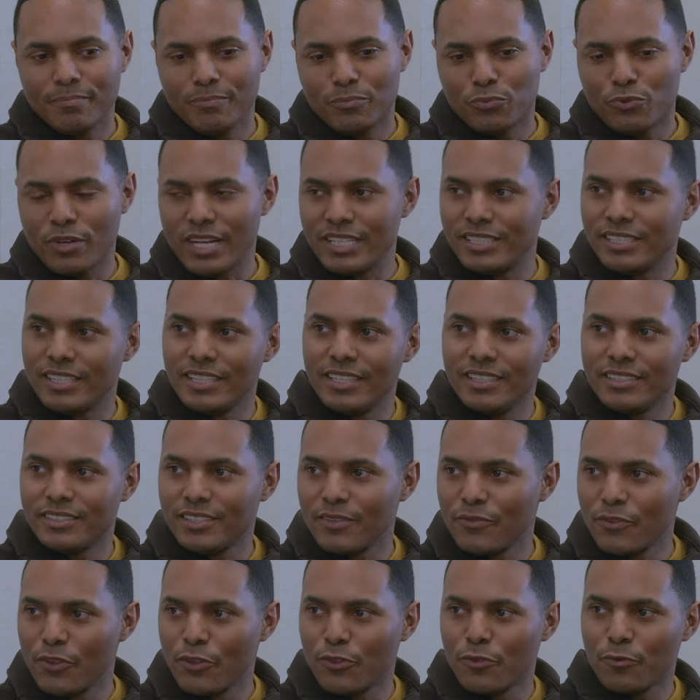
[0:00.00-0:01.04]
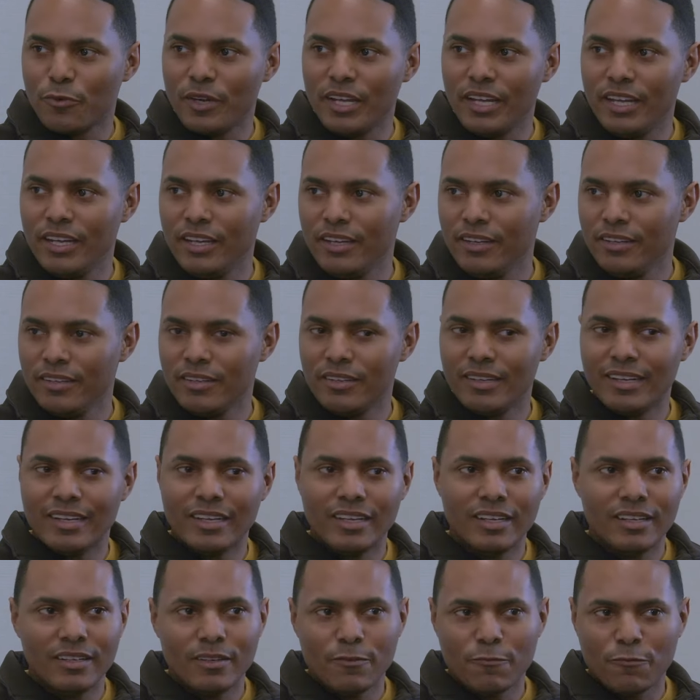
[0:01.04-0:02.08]
presidents of the 3
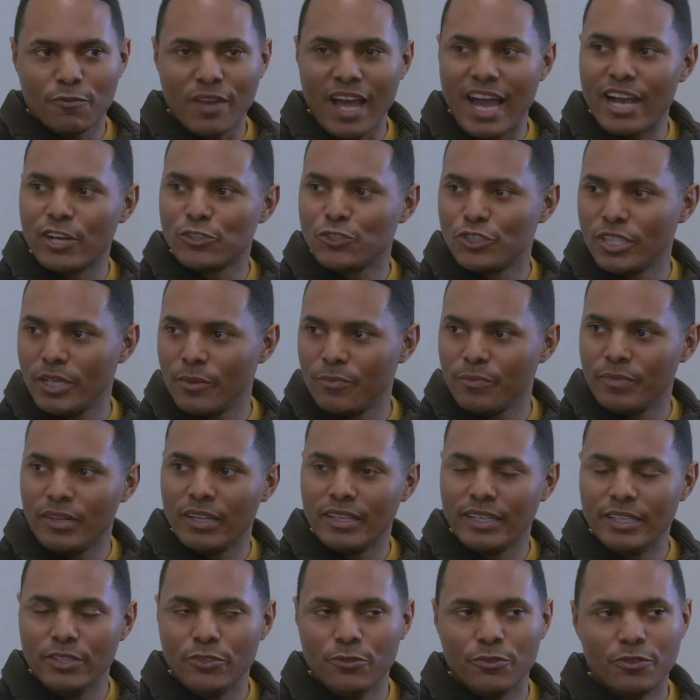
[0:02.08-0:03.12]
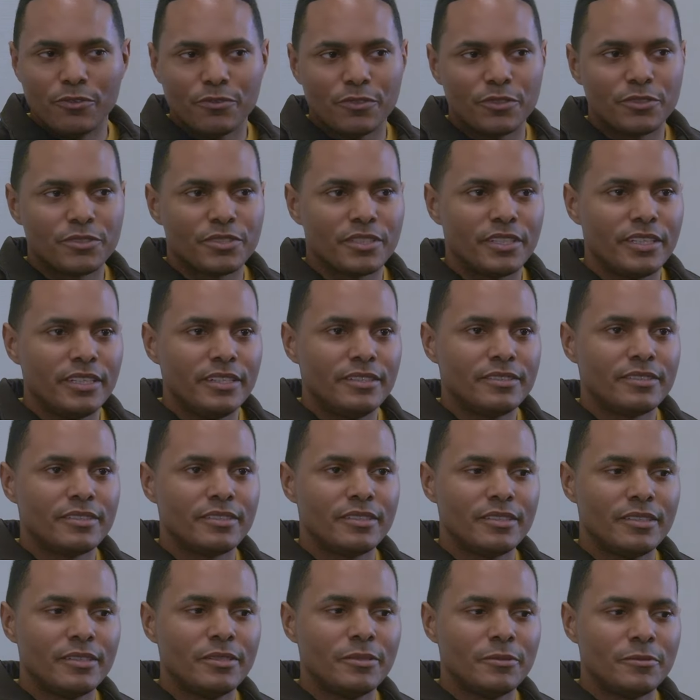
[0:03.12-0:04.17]
flagship elite universities,
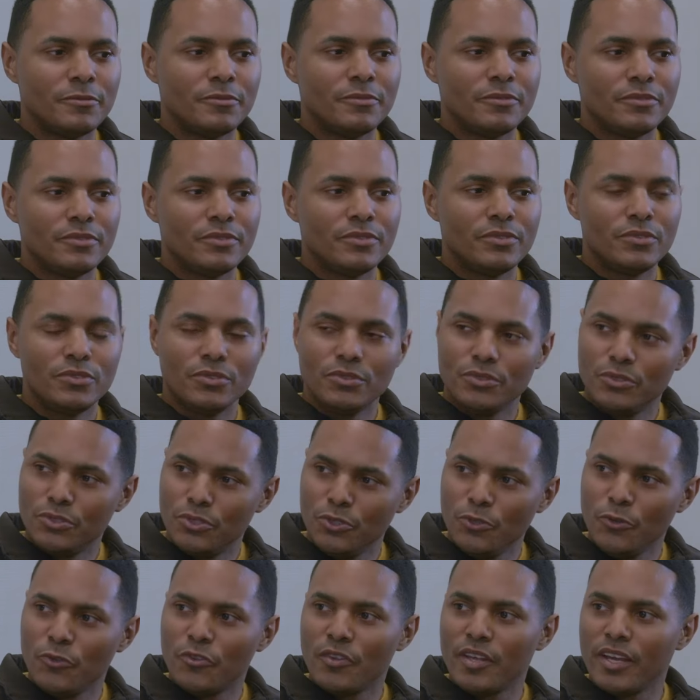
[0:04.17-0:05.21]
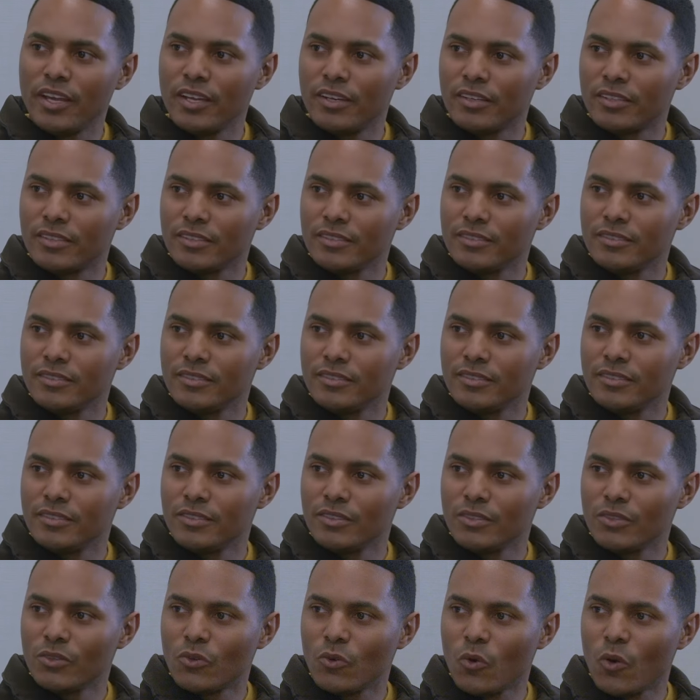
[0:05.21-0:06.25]
do you think
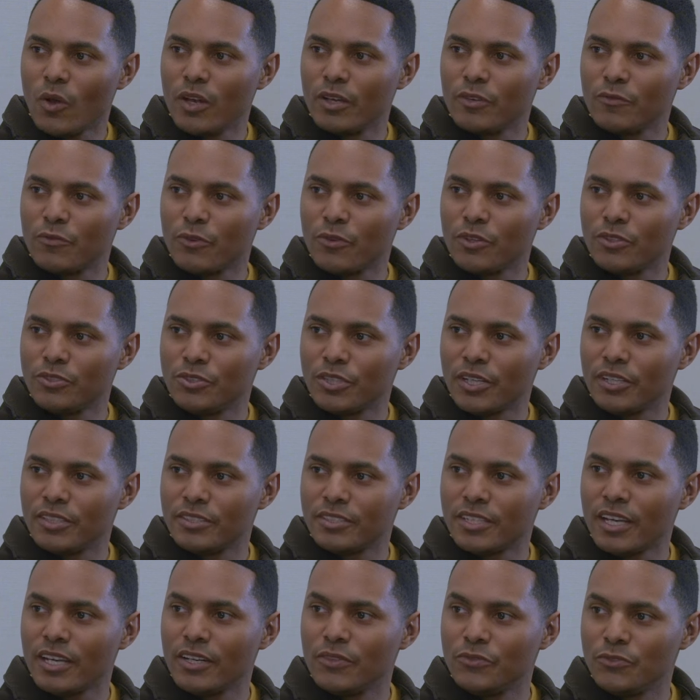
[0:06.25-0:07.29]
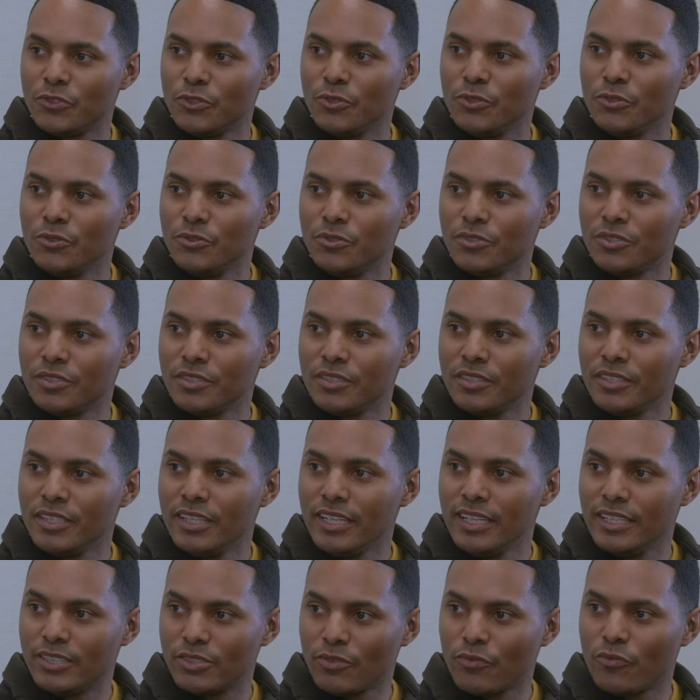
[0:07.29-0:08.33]
calling for a genocide of Jews
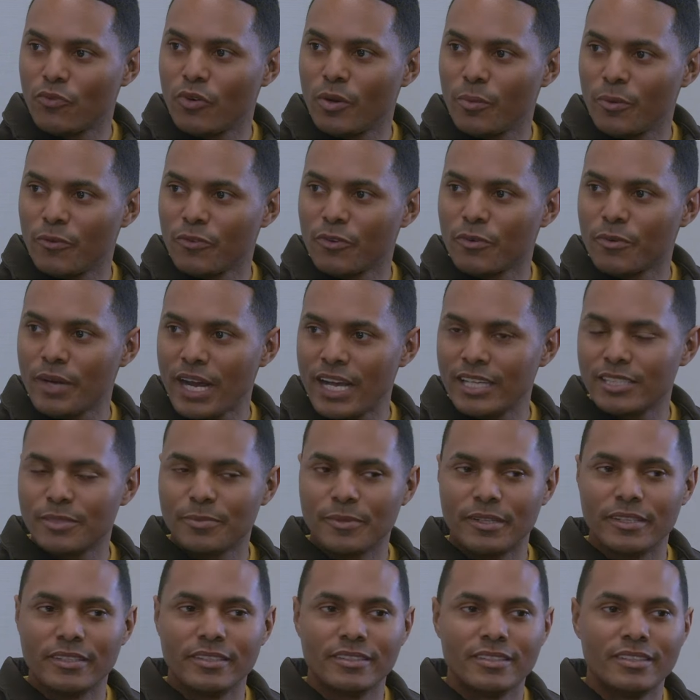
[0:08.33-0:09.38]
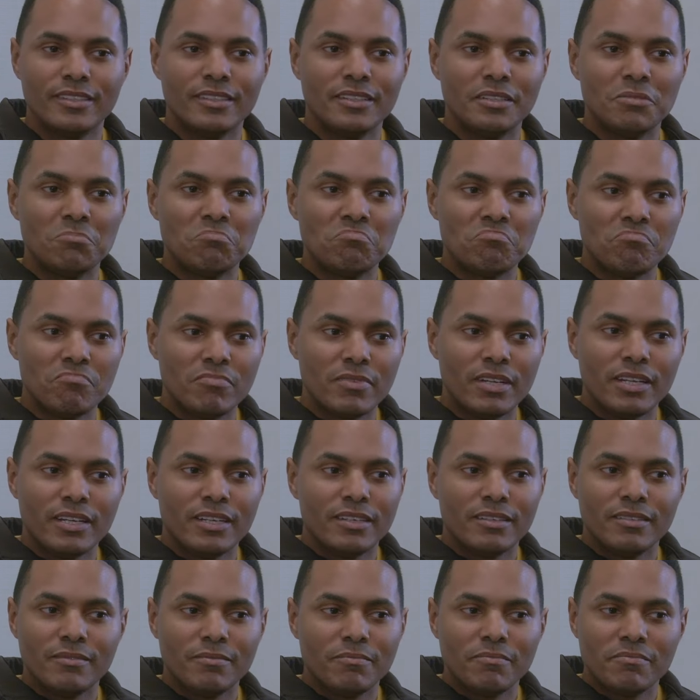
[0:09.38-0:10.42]
is a form of harassment?
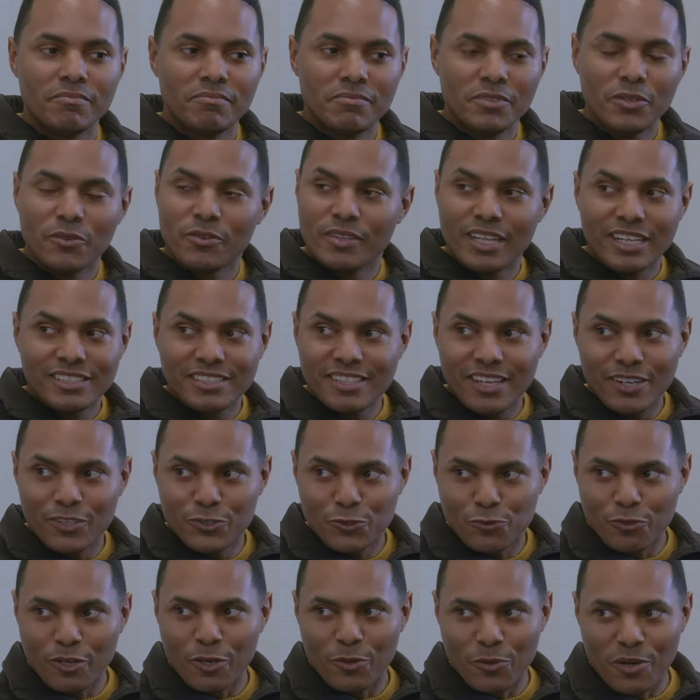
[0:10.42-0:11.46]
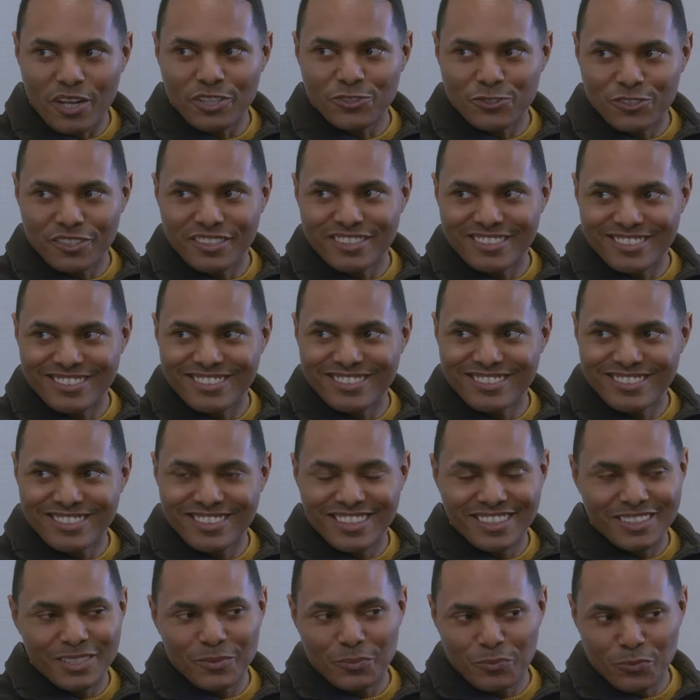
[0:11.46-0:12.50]
That's not a trick question.
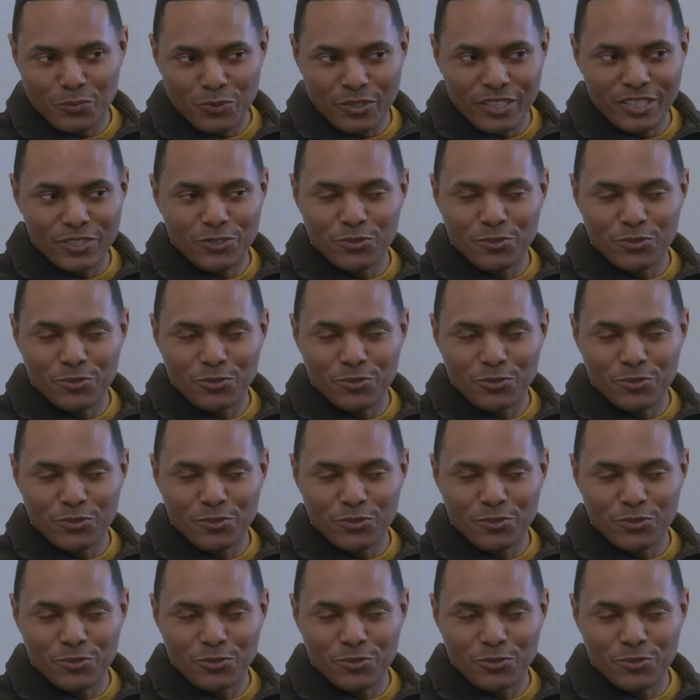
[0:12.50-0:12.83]
That's a pretty